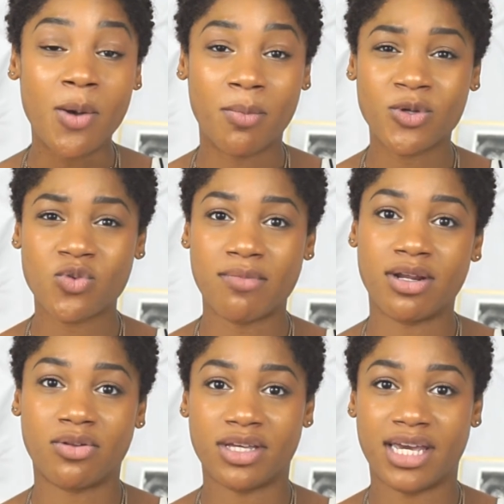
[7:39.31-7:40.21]
Most
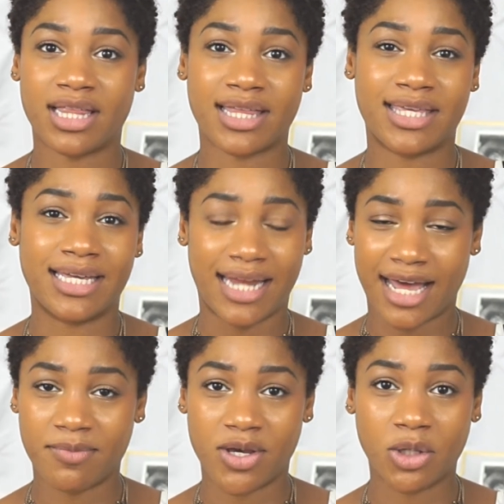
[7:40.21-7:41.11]
women only get like the
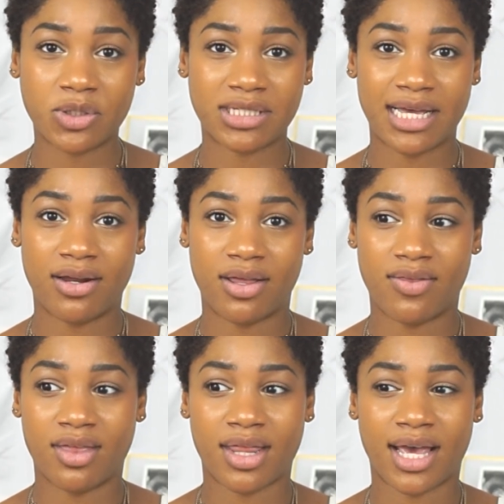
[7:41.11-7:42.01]
anatomy ultrasound
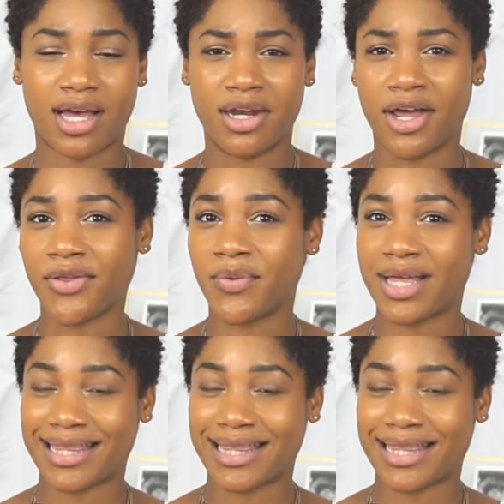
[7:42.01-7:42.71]
and then like another one,